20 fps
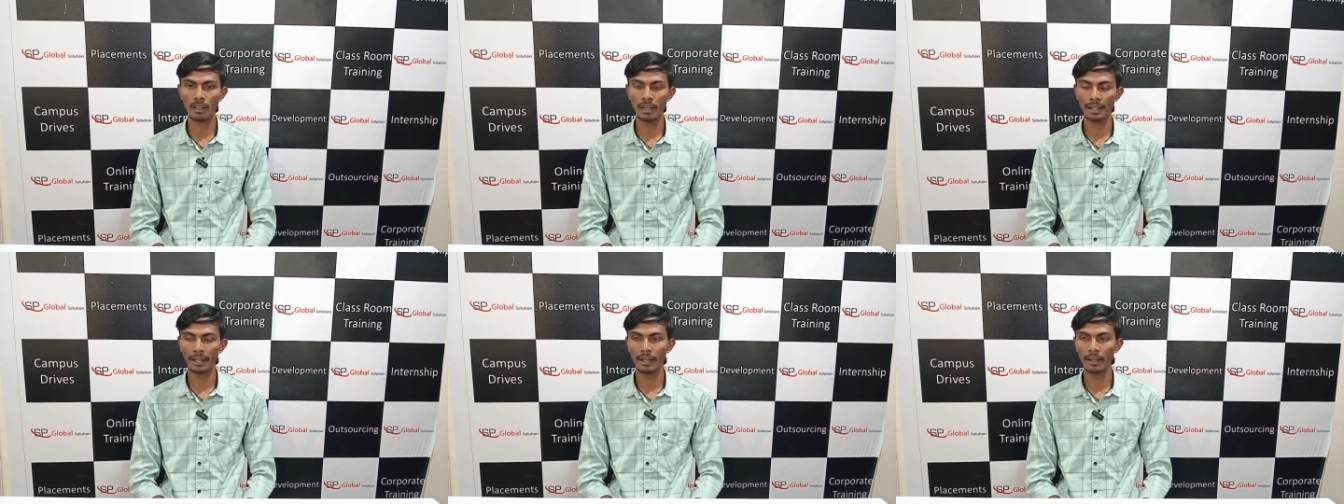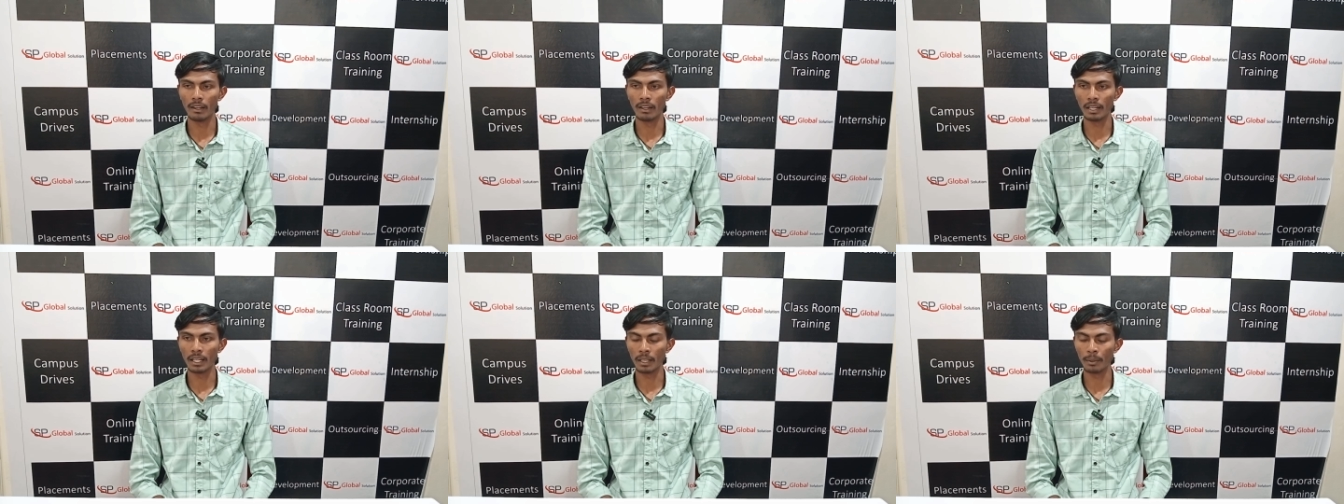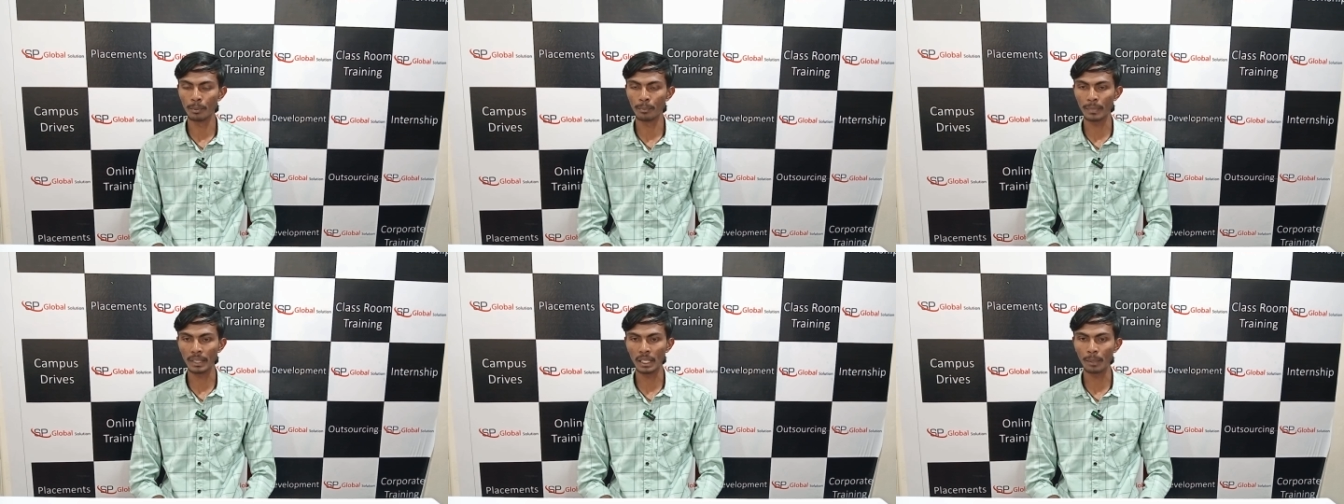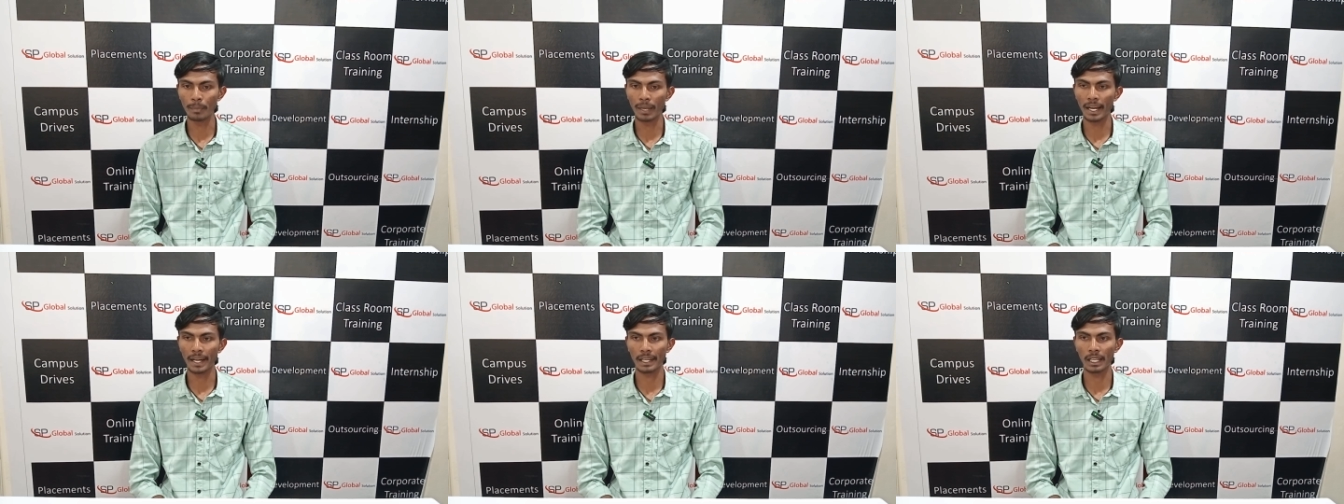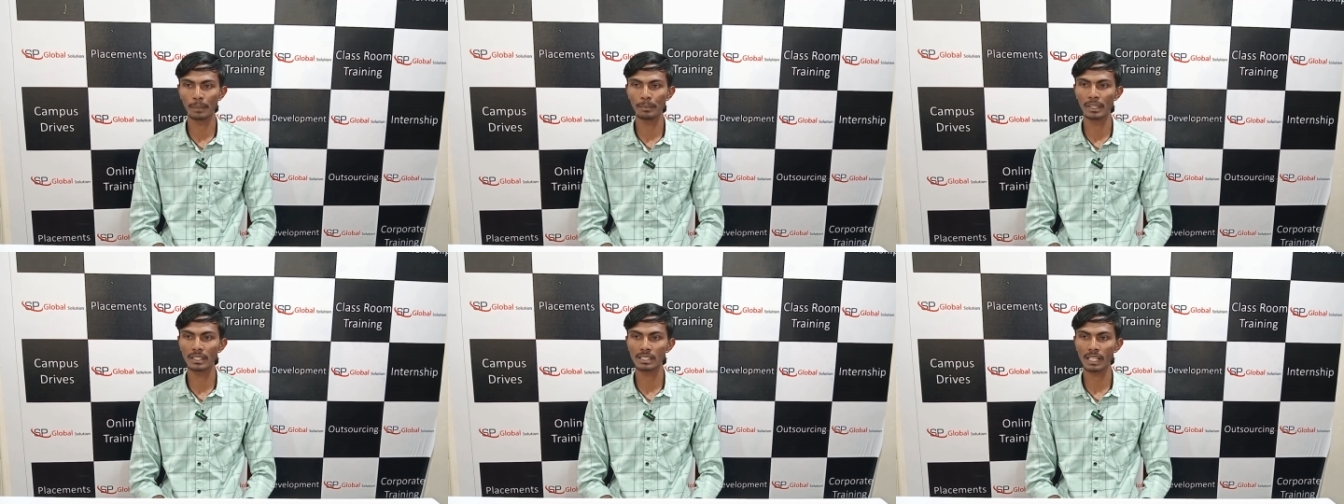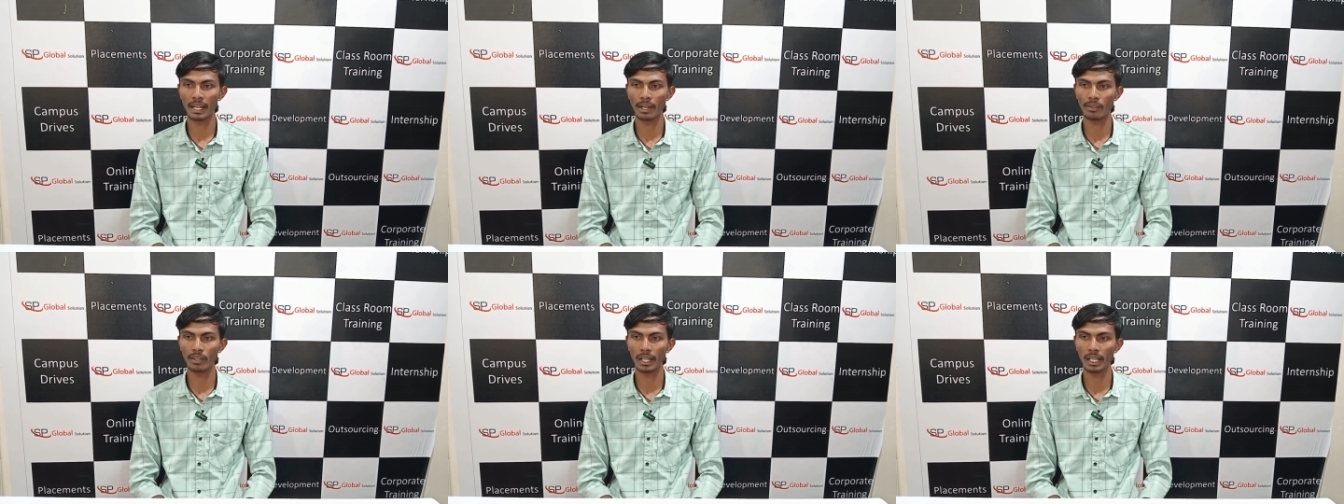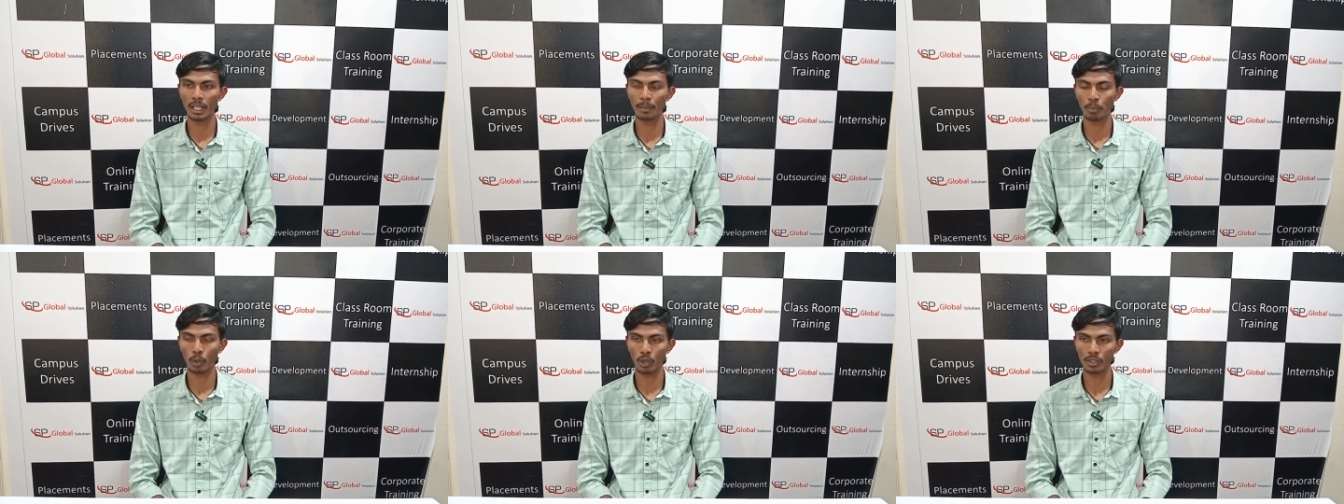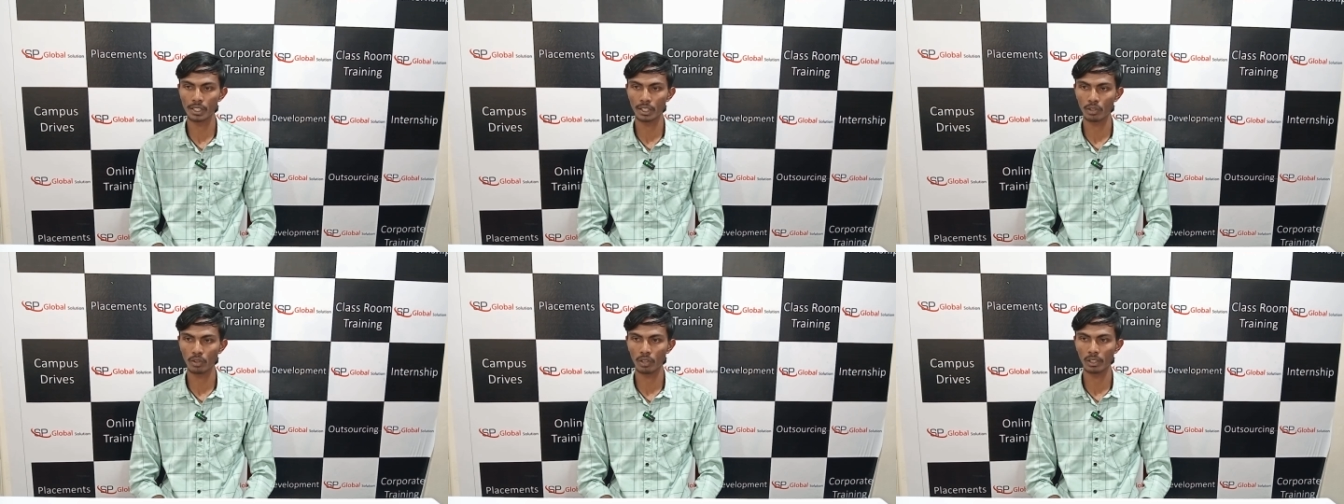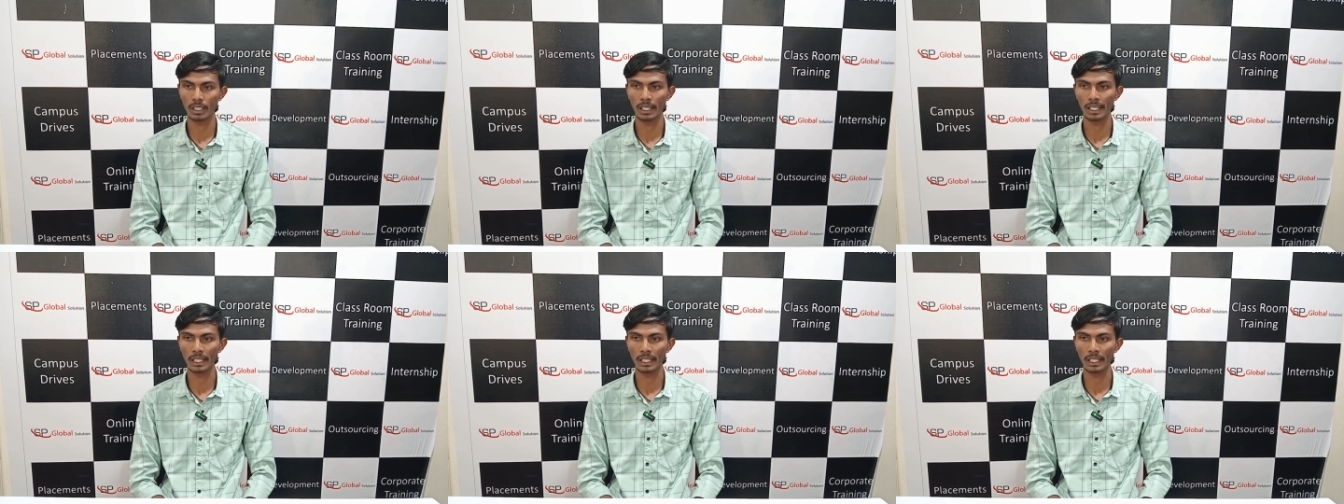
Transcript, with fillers: and uh, in, in my academics, I have done a project on